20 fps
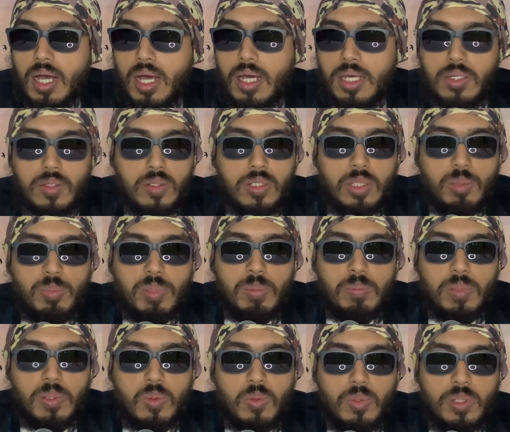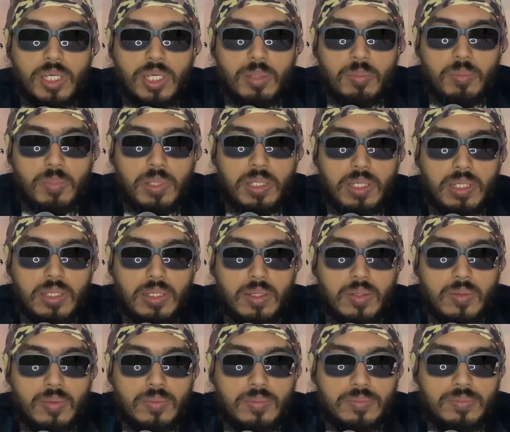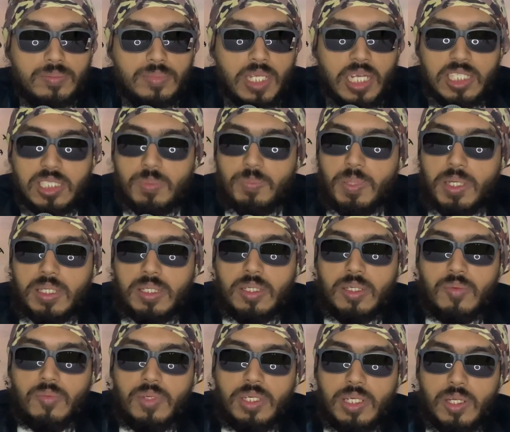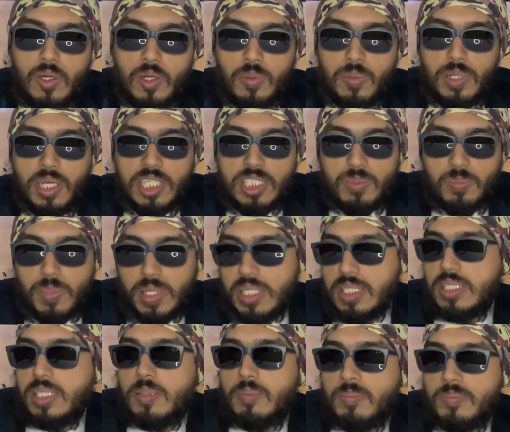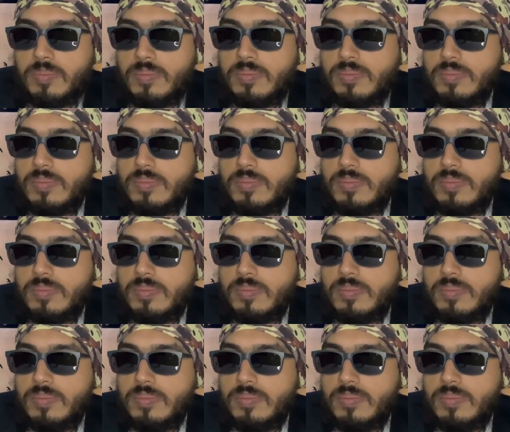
are not the people who can be, expected. We cannot expect them